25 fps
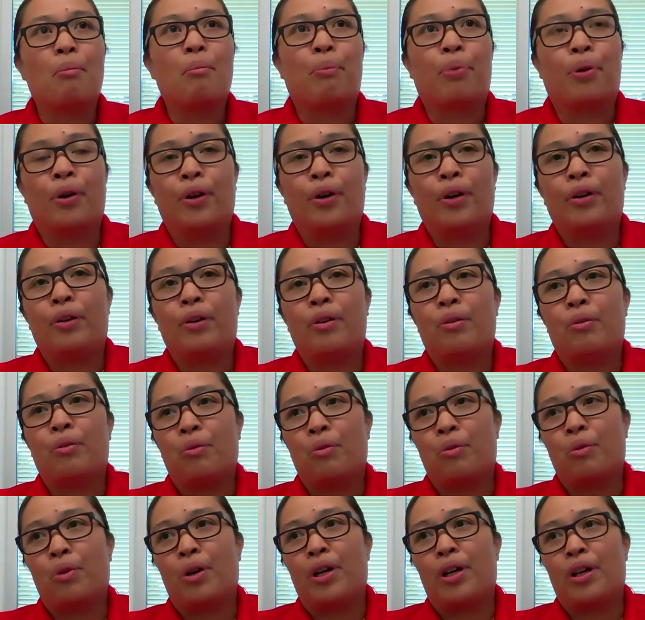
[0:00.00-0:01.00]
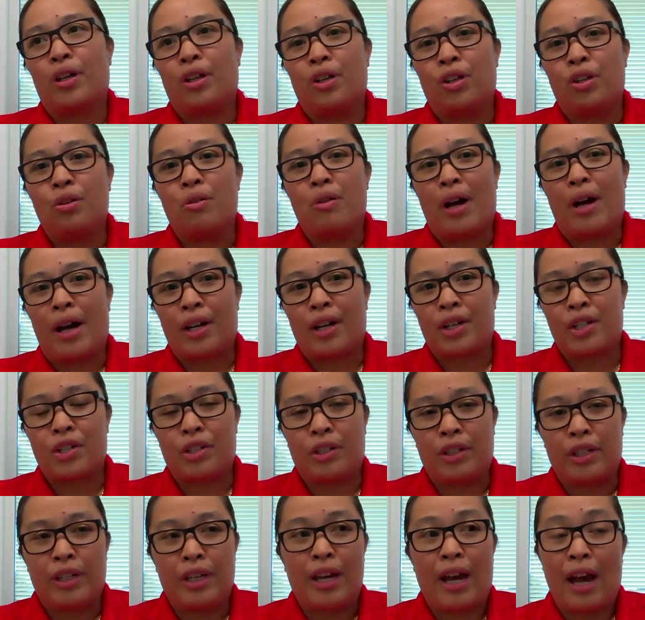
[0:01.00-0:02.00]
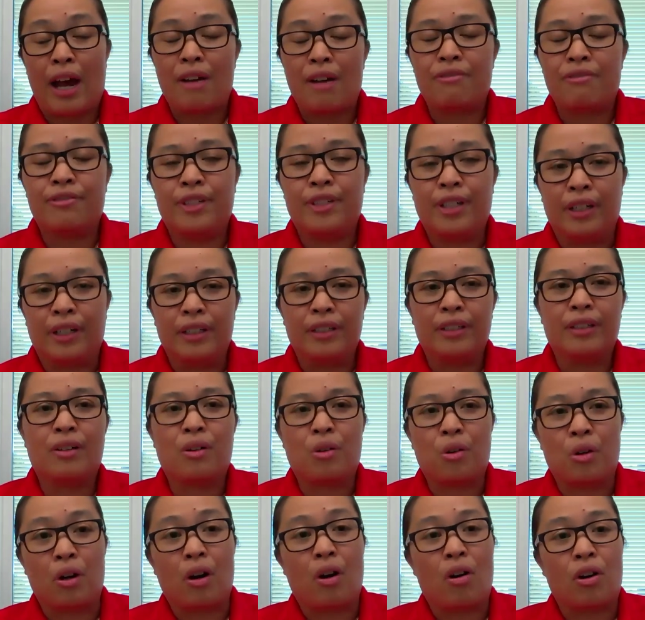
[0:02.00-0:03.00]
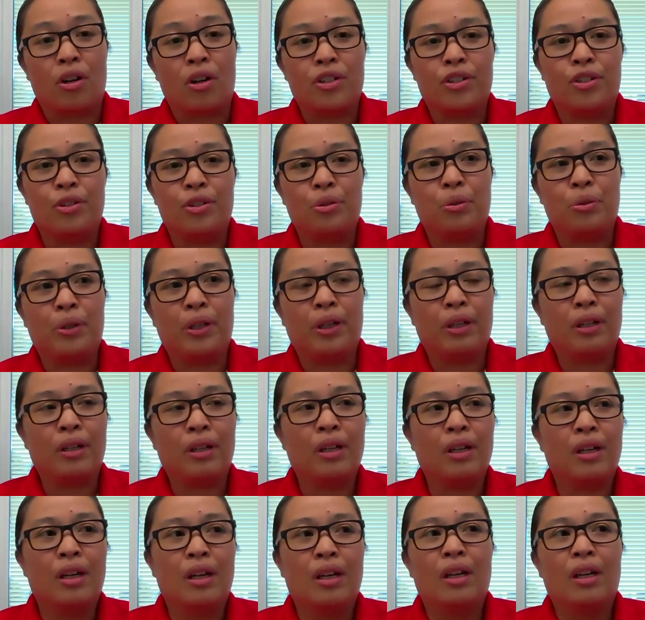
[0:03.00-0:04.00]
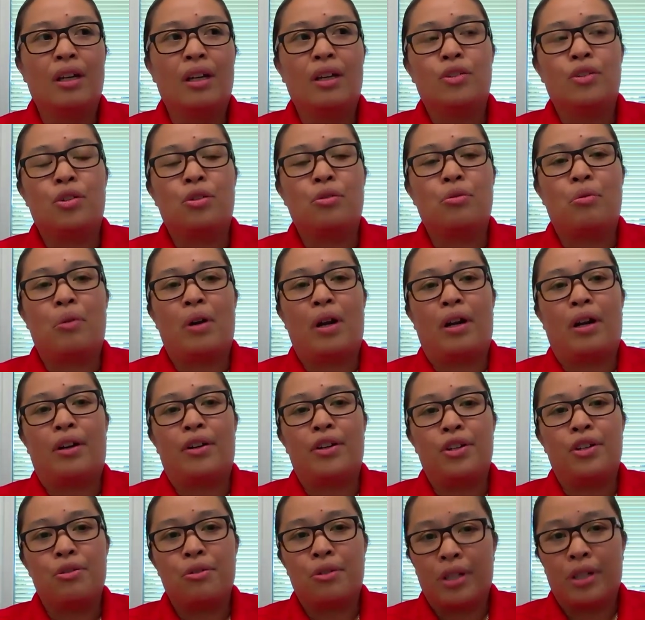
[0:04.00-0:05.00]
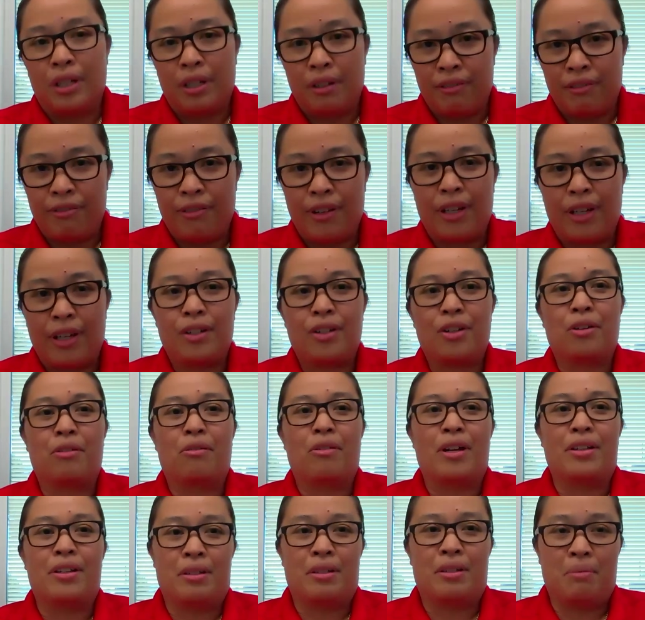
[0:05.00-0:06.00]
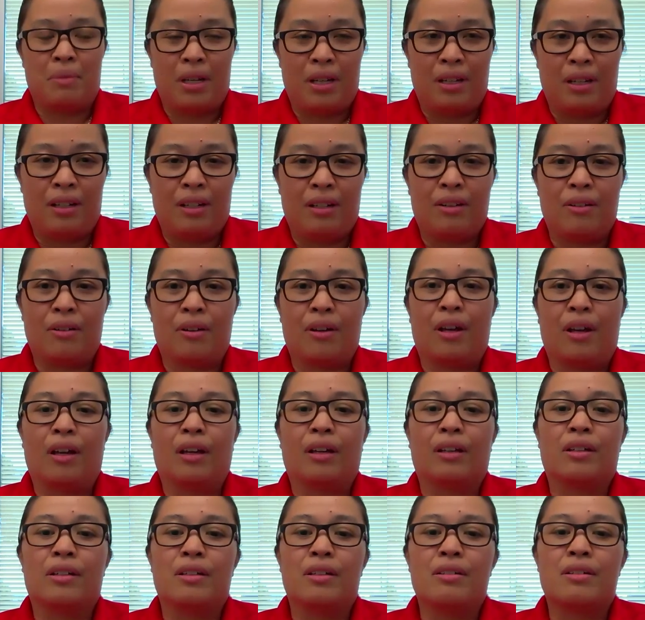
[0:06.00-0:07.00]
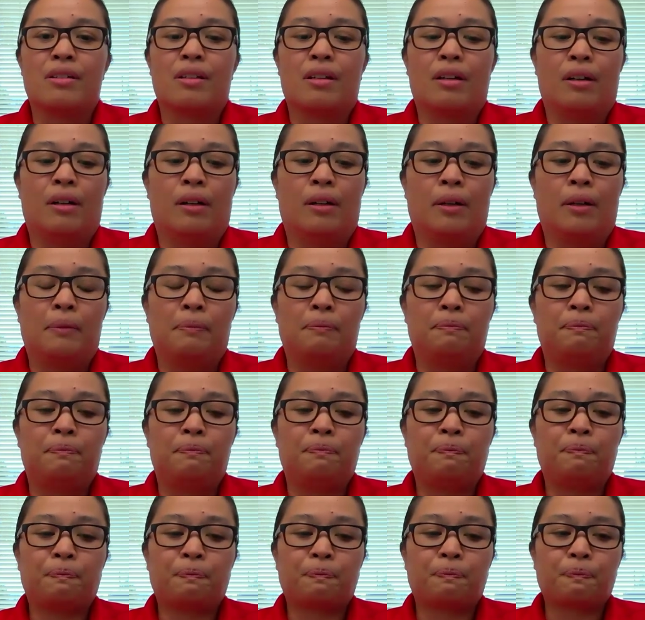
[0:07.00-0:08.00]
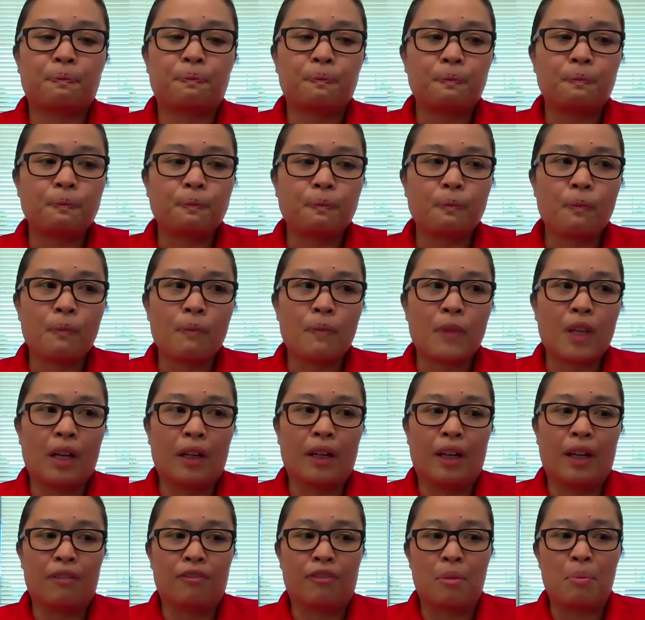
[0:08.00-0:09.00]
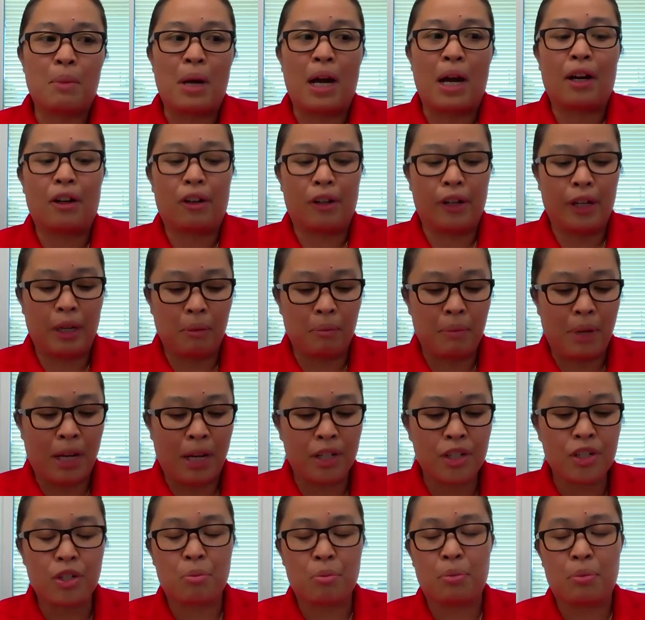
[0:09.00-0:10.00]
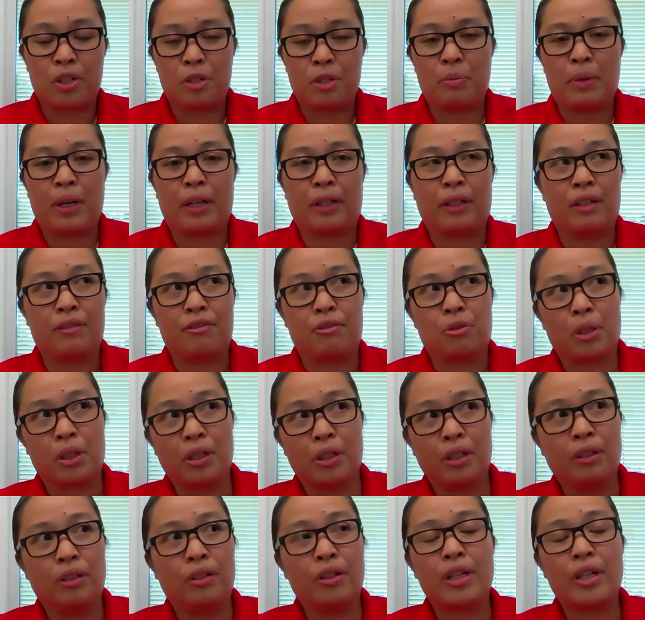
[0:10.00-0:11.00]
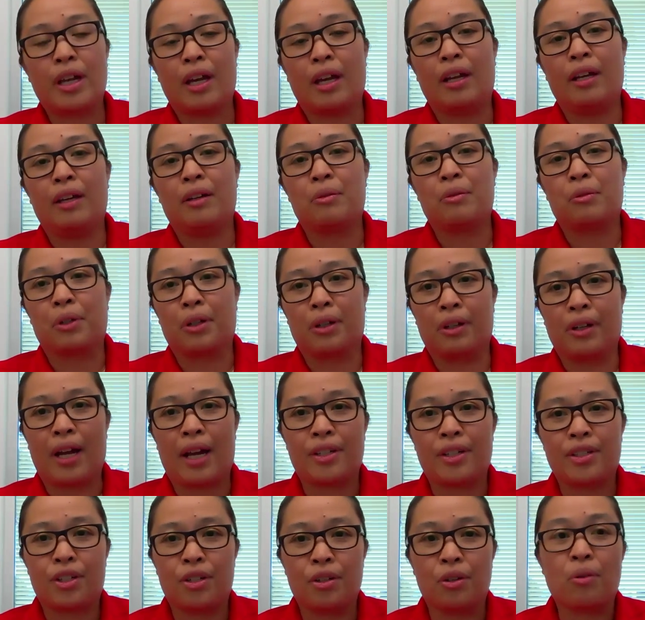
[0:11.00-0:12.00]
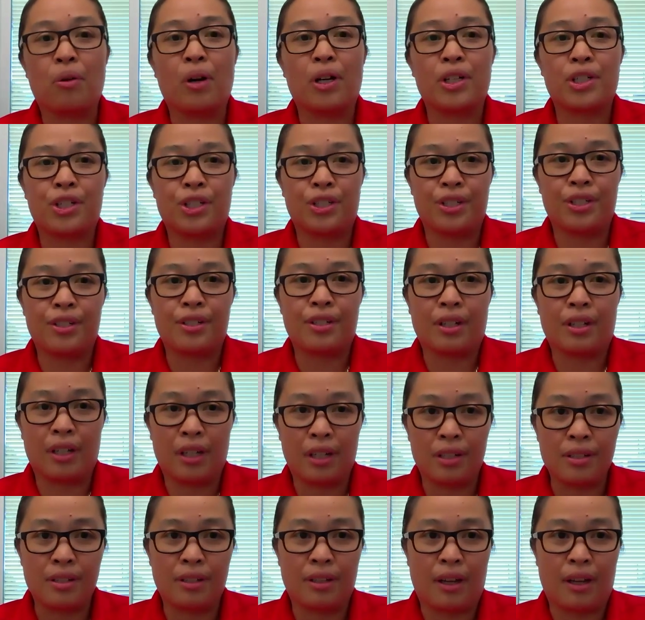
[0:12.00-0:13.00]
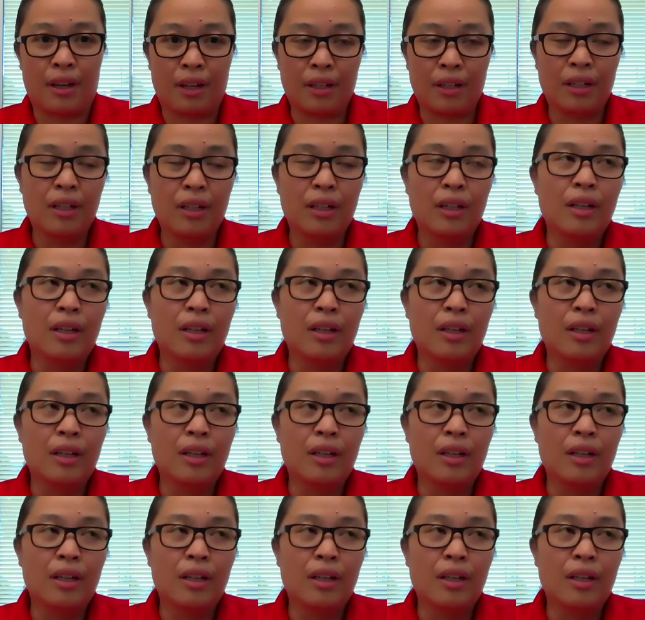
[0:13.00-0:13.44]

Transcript: Put what you actually have done or are doing to where you can defend your resume. Okay. Because, um, again, from a hiring manager perspective, we're going to look at it and we're going to ask you questions against that.